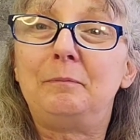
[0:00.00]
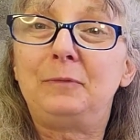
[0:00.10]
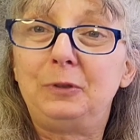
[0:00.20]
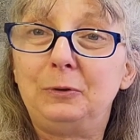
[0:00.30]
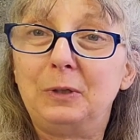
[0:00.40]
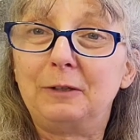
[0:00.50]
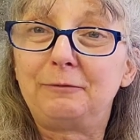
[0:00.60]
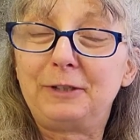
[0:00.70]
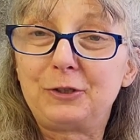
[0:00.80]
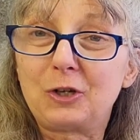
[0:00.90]
To uh,
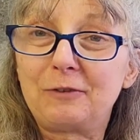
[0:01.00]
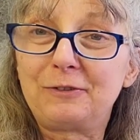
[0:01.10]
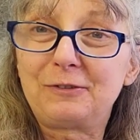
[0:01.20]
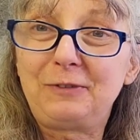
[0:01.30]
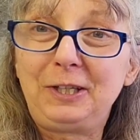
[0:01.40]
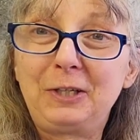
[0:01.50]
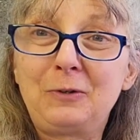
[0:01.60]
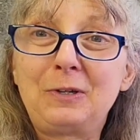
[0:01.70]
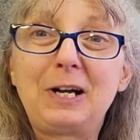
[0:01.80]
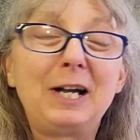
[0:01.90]
finish off this video,
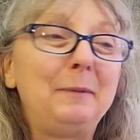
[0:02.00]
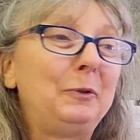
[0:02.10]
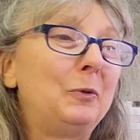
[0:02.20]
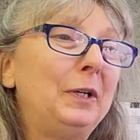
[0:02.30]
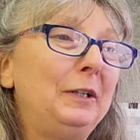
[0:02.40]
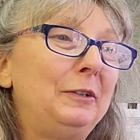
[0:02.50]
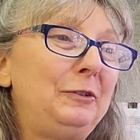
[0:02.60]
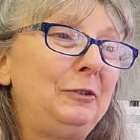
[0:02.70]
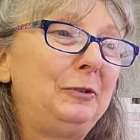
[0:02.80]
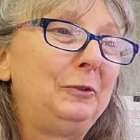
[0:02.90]
I'm going
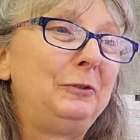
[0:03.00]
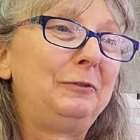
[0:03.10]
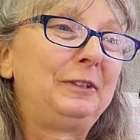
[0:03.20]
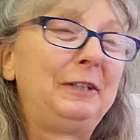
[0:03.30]
to